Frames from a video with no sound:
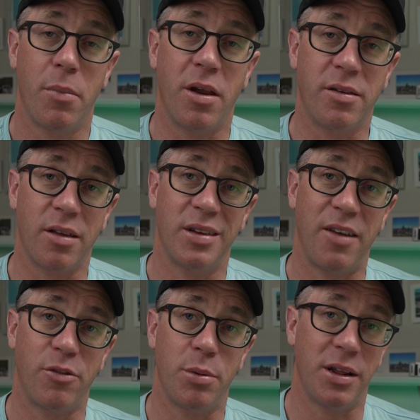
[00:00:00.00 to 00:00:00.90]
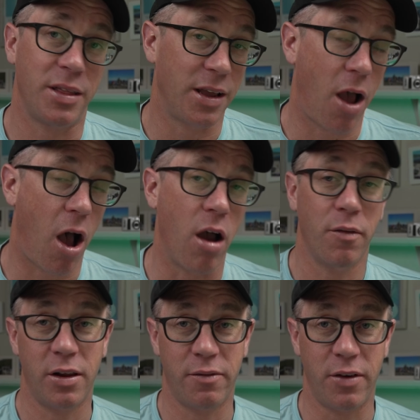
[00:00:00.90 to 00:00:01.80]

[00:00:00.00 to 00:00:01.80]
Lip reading: but it doesn't have to be anything overly